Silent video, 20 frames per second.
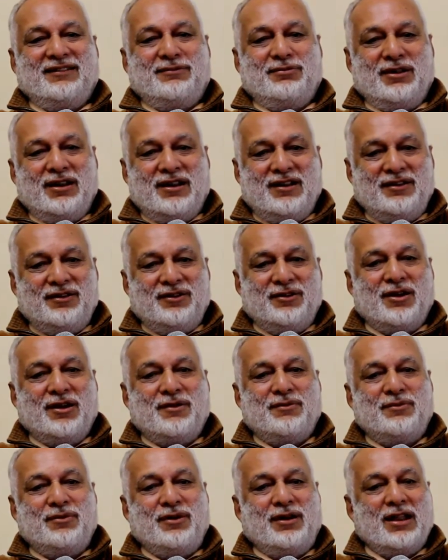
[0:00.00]
When you
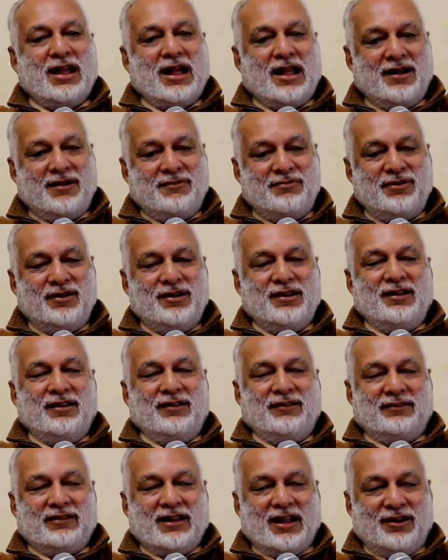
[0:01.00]
will have
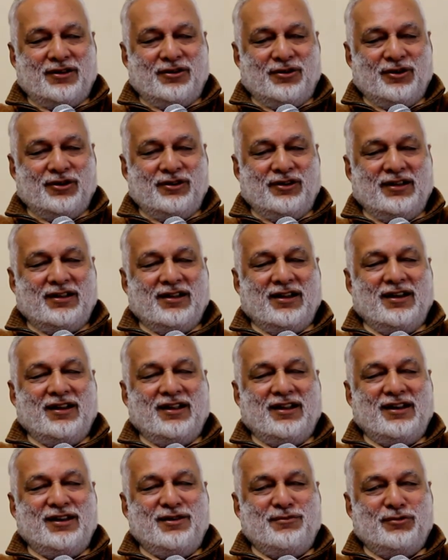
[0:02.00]
psychological
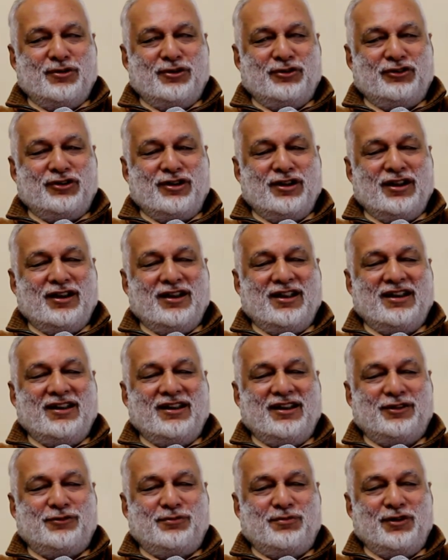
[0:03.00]
and emotional
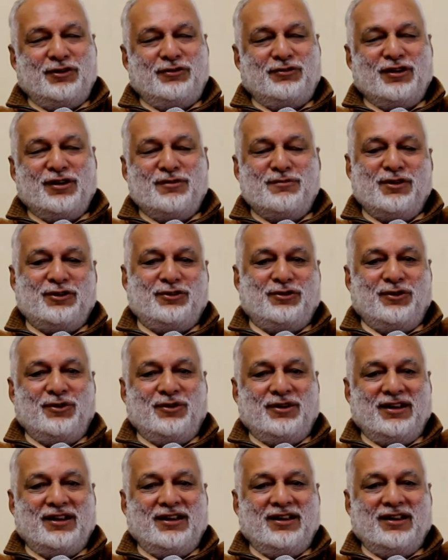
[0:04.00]
and spiritual
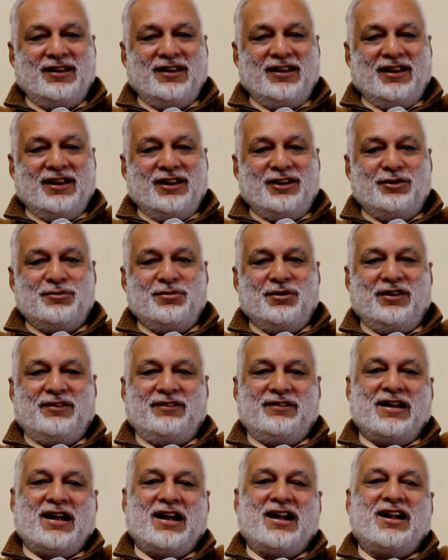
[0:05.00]
maturity, you will
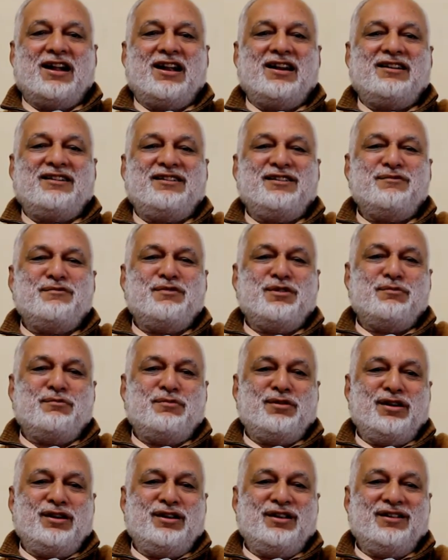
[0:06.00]
start
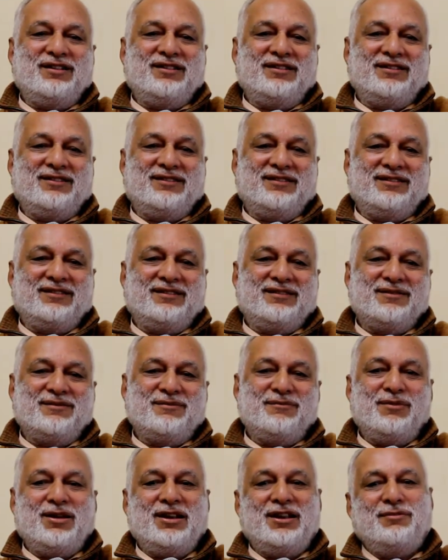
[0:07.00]
remembering
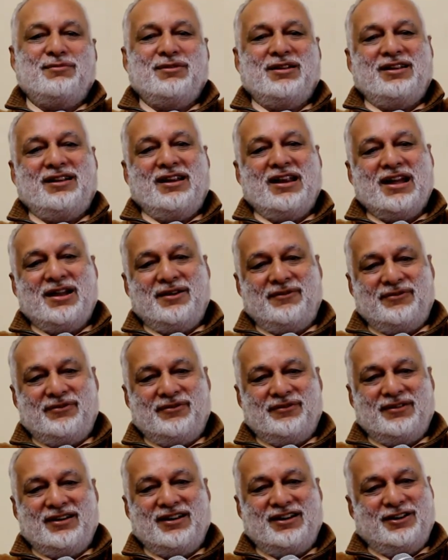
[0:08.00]
many lives.
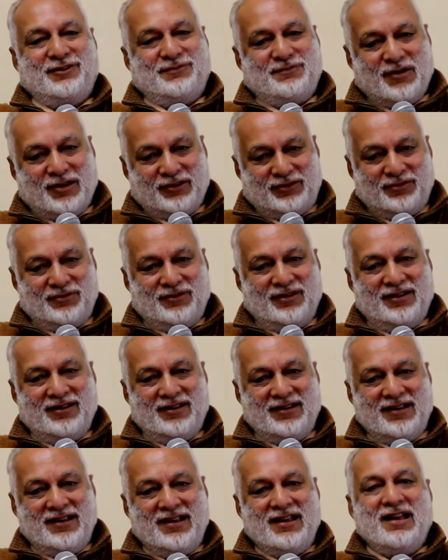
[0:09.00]
If possible,
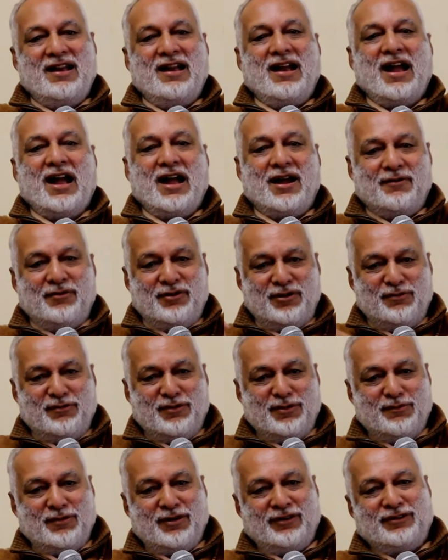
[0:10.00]
I have
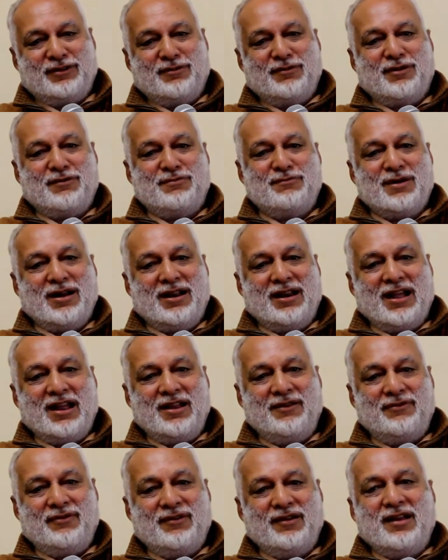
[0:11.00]
remembered some of my
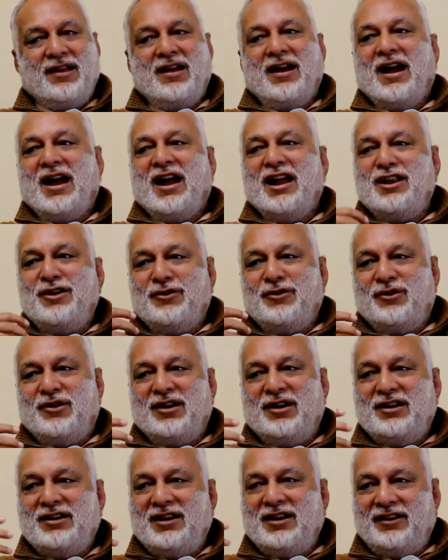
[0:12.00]
life. I know
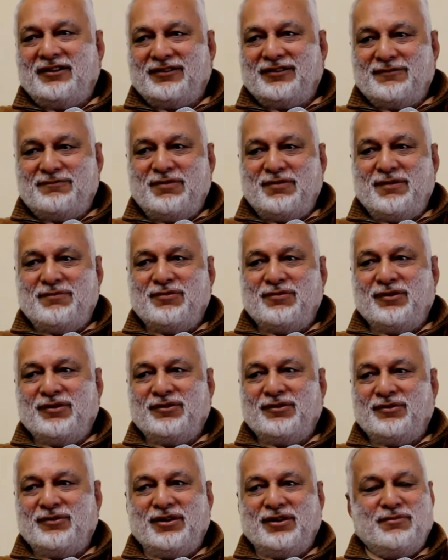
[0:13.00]
hundreds of people
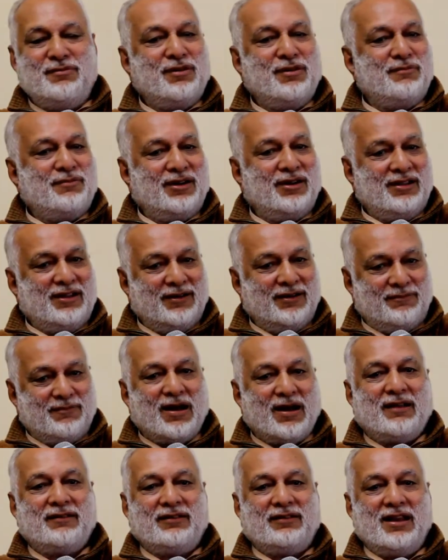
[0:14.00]
who remember their
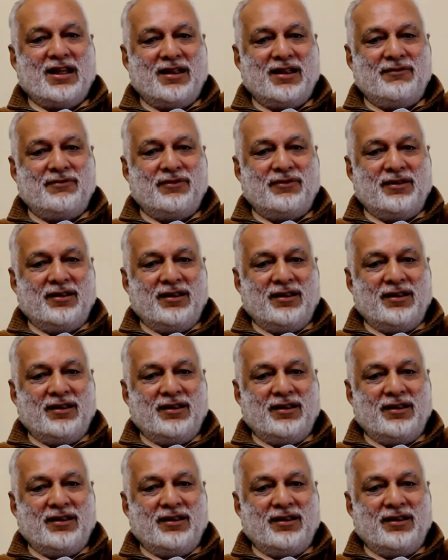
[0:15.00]
past life